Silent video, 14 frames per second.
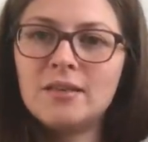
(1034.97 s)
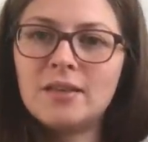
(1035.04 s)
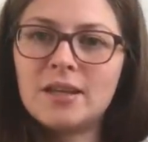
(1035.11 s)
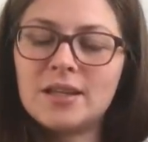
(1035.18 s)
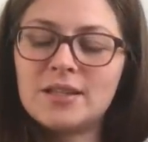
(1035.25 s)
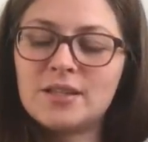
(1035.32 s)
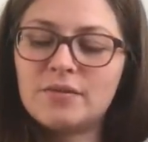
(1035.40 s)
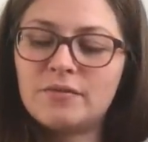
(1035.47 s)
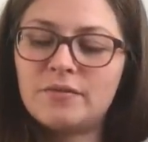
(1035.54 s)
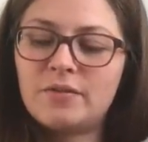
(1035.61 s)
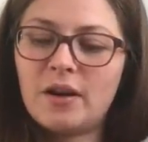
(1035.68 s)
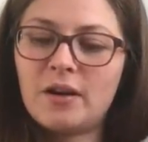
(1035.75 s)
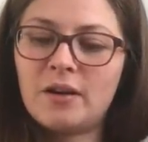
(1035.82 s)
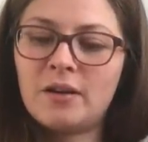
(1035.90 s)
That is
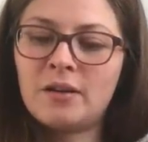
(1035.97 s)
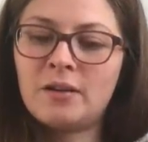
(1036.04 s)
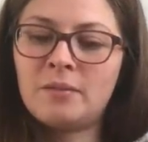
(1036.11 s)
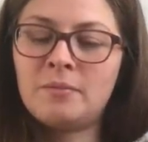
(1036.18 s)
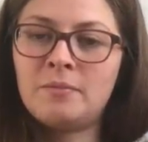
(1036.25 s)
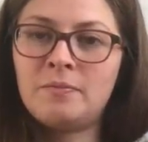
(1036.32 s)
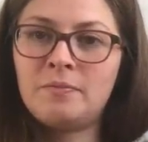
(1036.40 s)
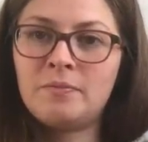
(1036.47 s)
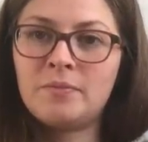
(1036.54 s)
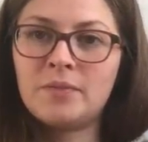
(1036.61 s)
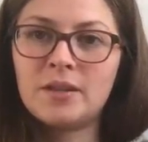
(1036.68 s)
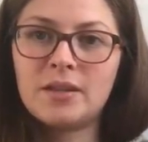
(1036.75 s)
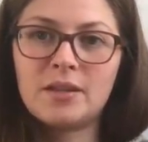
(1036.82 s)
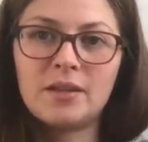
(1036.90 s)
from
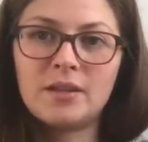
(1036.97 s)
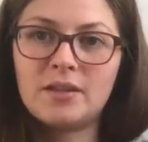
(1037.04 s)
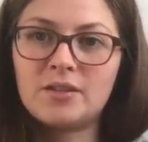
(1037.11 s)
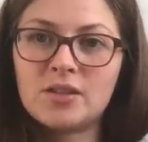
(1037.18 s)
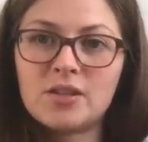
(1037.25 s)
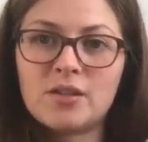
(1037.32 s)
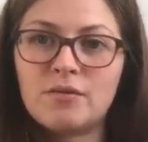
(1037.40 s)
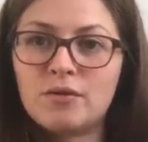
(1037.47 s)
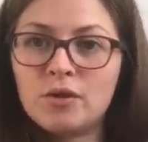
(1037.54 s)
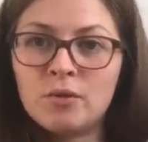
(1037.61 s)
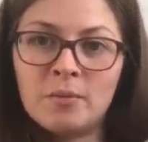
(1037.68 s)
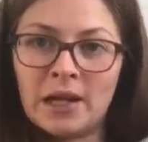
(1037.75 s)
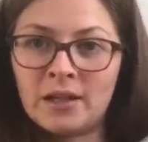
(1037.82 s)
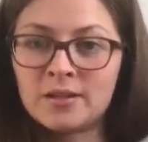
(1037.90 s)
just a few
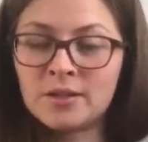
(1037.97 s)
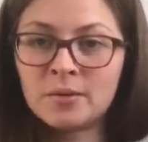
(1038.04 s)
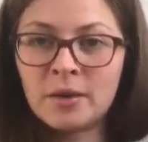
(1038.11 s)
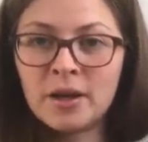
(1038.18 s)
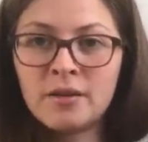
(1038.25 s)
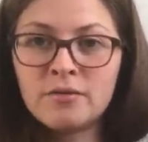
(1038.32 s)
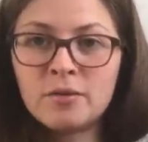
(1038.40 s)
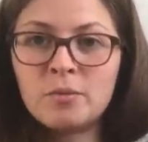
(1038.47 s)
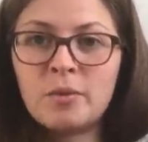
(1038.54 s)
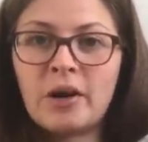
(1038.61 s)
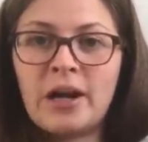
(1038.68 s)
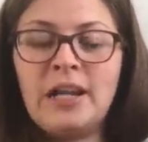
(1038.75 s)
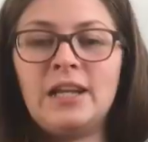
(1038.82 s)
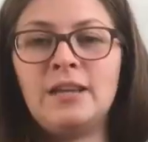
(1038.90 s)
miles away from
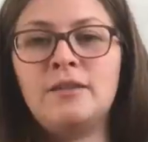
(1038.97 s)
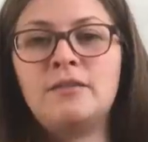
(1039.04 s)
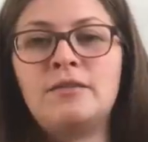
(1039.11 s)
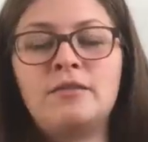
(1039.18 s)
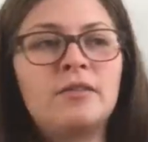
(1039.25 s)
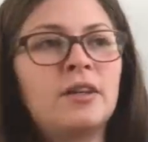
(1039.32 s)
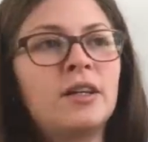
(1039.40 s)
where I live.